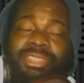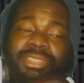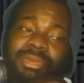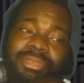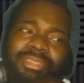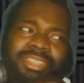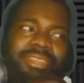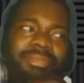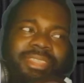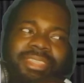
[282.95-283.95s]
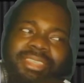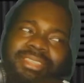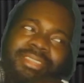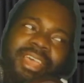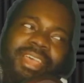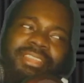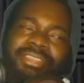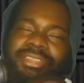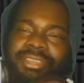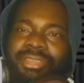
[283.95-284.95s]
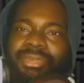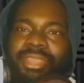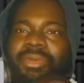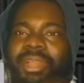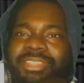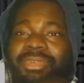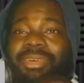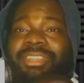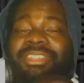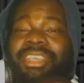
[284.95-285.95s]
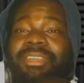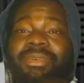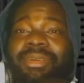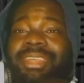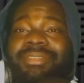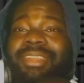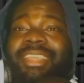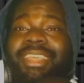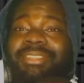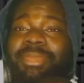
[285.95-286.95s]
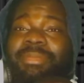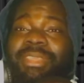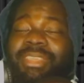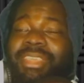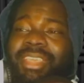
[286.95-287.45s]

So you telling me these guys knew, they watched the Weather Channel or whatever the case may be,